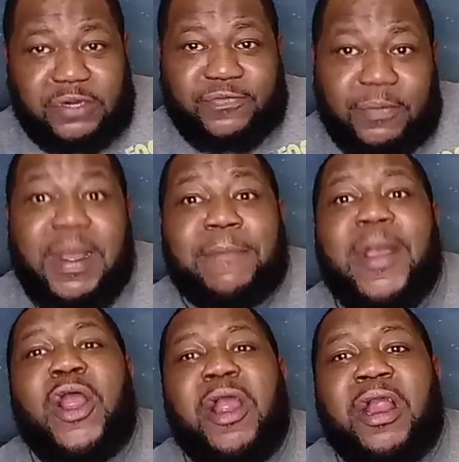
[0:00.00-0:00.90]
there's no
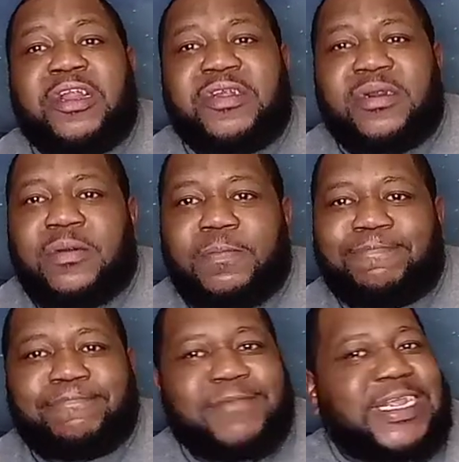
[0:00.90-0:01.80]
need for me to go to a
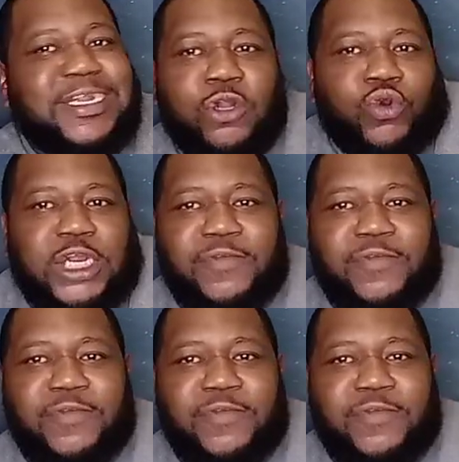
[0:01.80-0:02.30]
single guy.